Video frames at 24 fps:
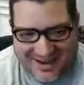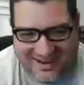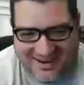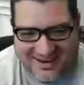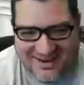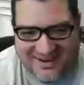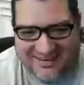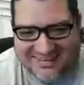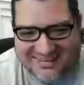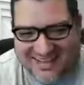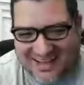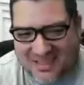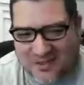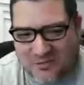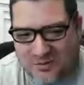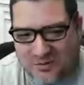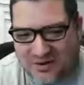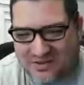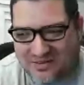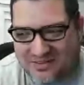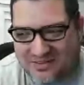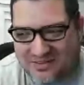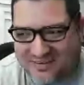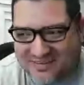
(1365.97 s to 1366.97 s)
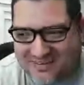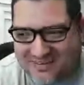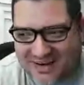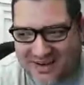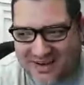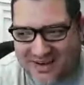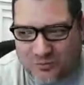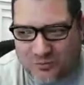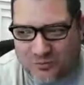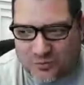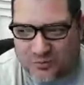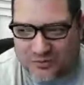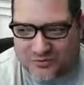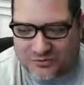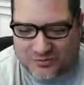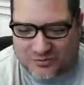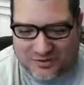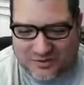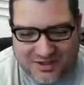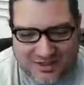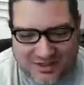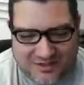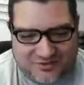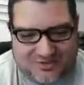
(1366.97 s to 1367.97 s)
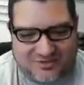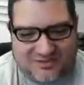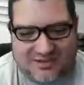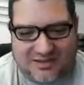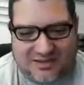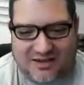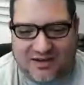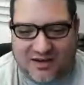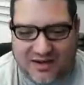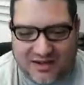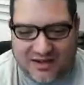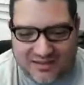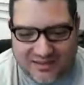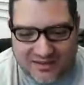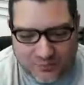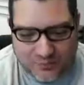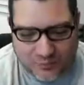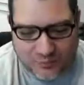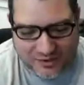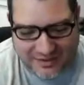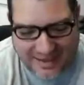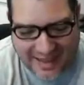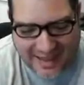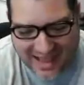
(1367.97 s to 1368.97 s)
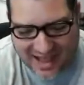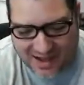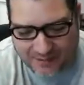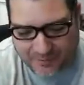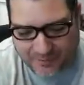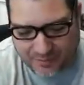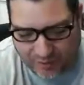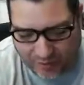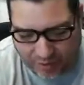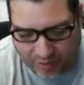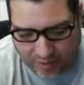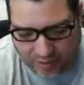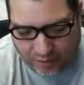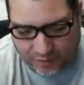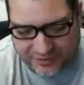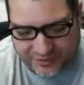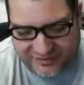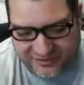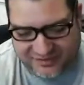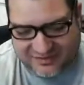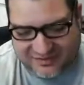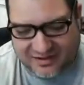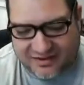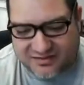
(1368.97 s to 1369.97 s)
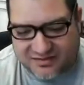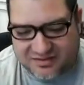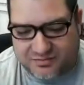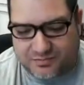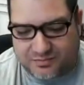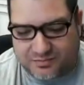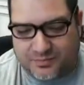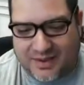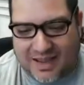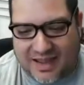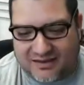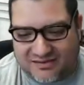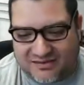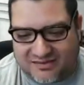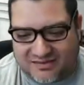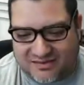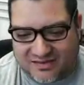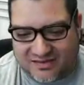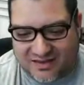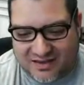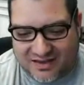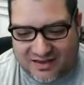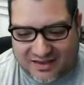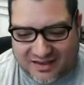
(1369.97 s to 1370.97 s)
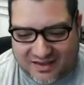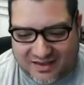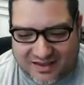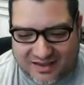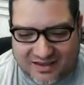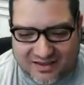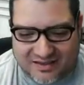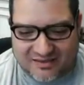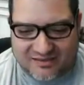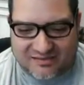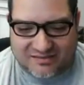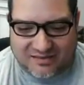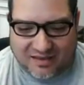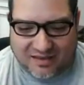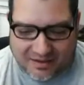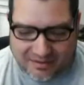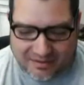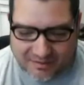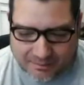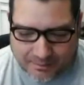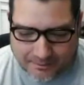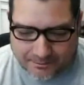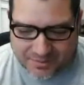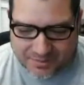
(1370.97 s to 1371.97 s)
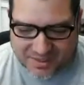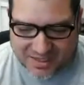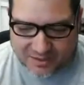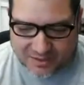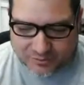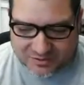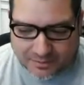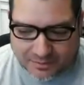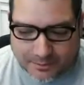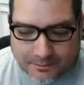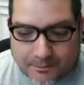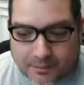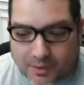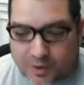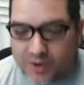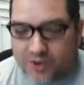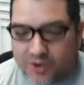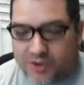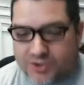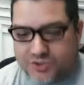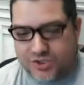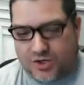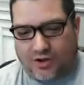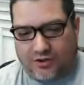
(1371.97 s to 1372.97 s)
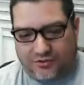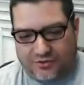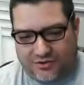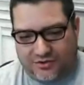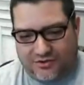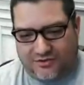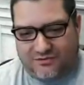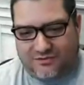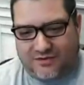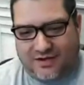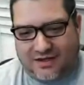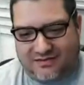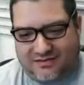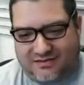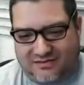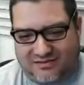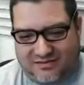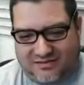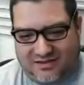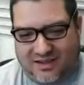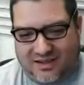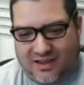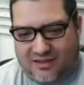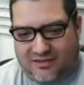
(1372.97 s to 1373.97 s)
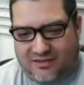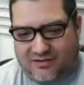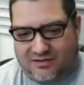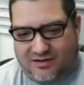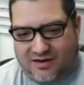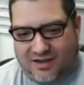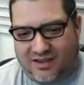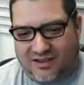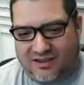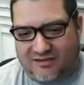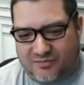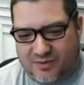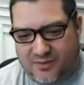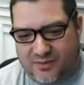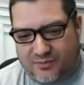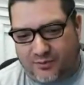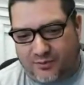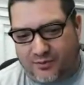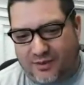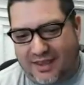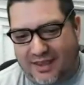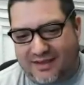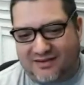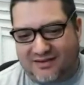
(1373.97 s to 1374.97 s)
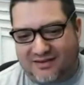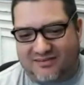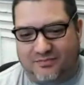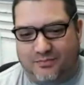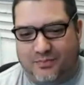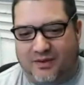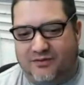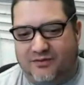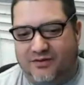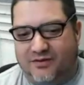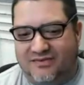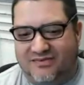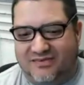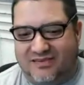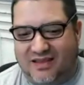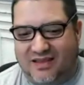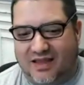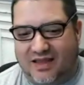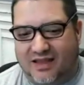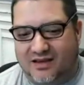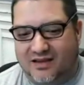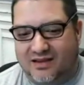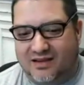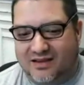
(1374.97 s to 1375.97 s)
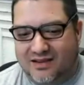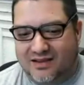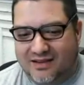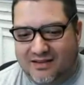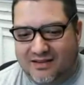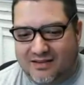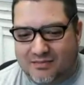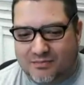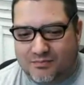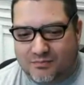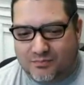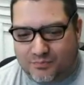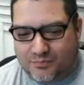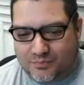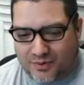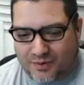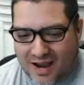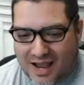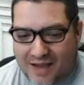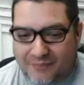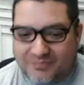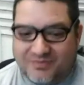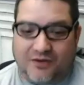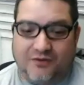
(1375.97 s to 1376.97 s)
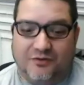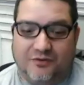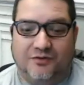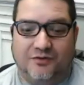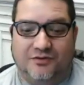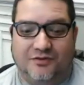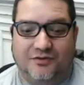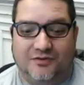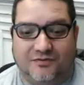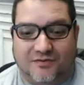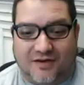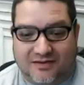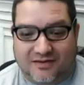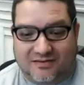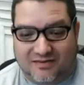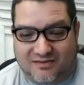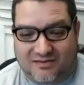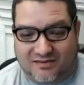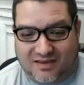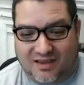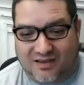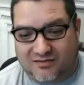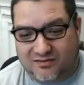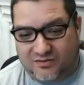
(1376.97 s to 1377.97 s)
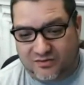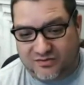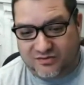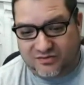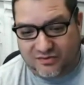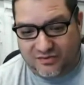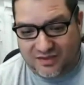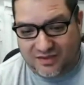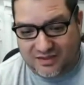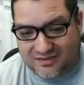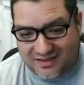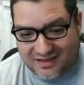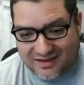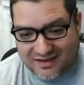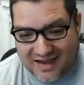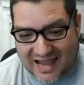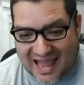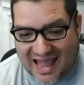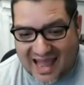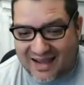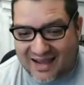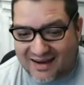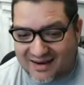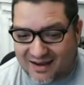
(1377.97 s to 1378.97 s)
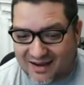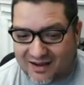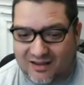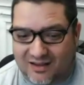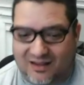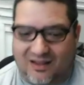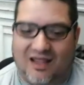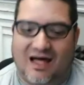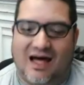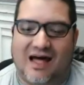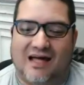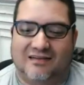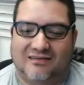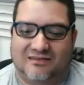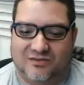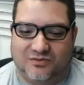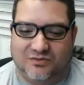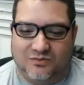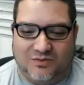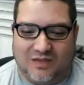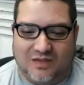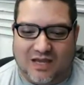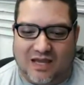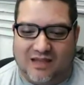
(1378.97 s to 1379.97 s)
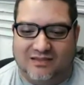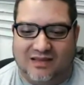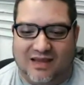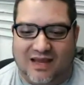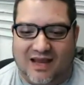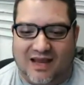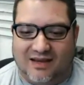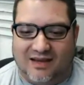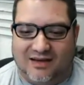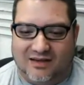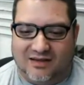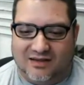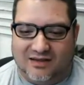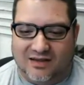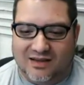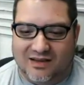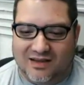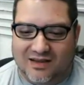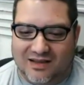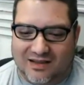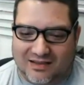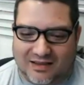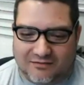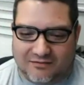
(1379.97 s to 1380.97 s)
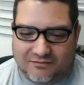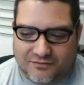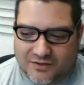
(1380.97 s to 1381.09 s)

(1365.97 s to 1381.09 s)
know, exactly. One of the things that I was really interested in, and I think what Apple always does best, is be able to merge all their devices together and give people an experience that perhaps other devices can't do. So they did add a lot to that. They added that